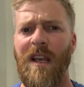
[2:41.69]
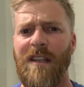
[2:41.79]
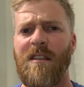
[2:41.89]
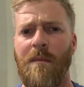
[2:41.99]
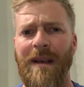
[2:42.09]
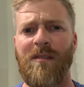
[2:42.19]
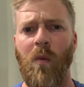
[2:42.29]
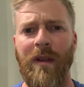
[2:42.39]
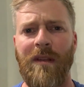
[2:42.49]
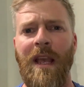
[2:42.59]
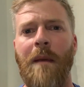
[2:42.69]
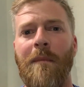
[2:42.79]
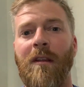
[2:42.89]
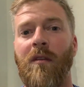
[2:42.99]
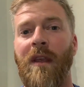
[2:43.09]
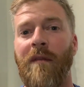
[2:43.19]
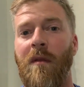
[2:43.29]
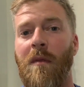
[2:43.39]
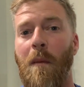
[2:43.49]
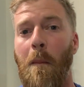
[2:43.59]
is the best way to get me to give
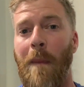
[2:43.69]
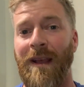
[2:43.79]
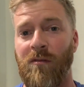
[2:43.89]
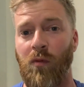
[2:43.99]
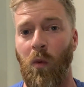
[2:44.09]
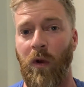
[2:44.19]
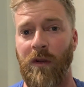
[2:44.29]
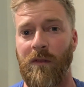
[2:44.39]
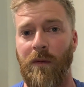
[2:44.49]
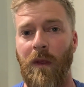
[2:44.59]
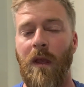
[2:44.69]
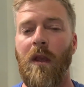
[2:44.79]
them the best rewards.